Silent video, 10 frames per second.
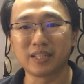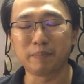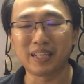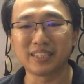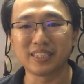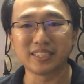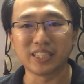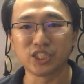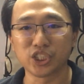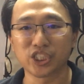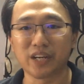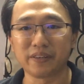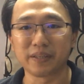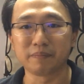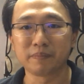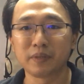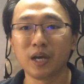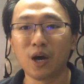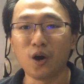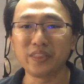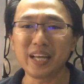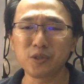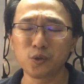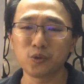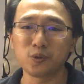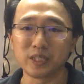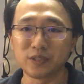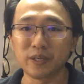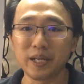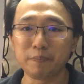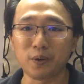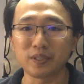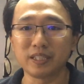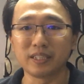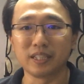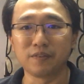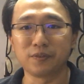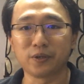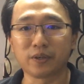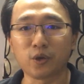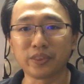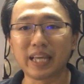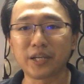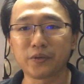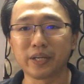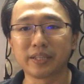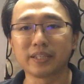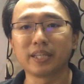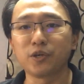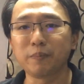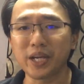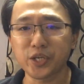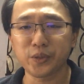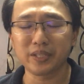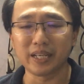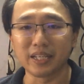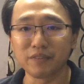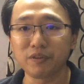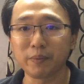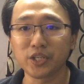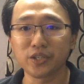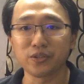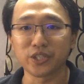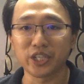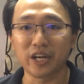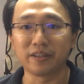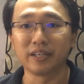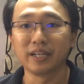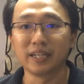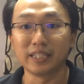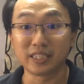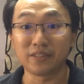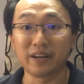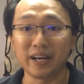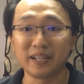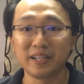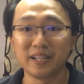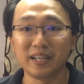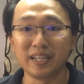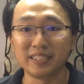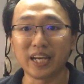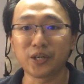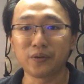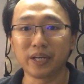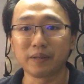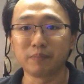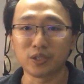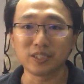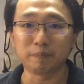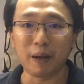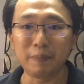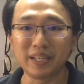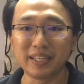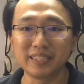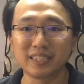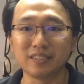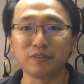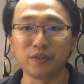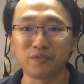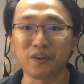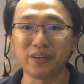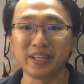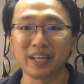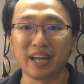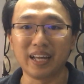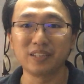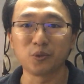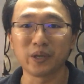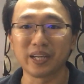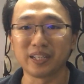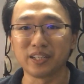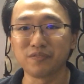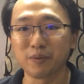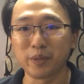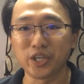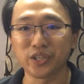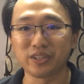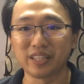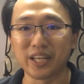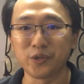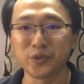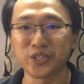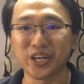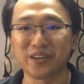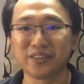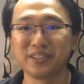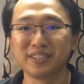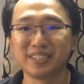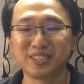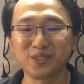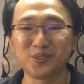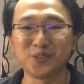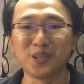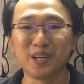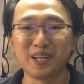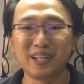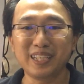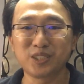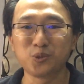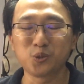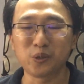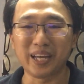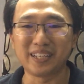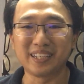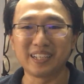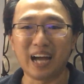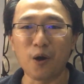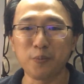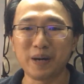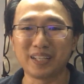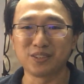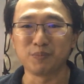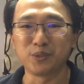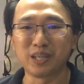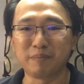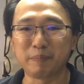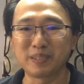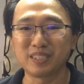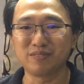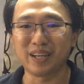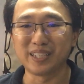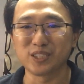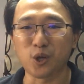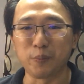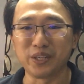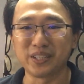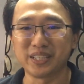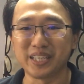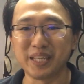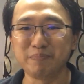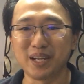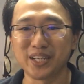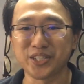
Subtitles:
related matters and just sharing. On that note though, it's really important, if you're a content creator, that you make sure that the information you share is correct, is accurate, because the public is referring and looking at the information that you share. So let's do together our part to build up the personal finance community in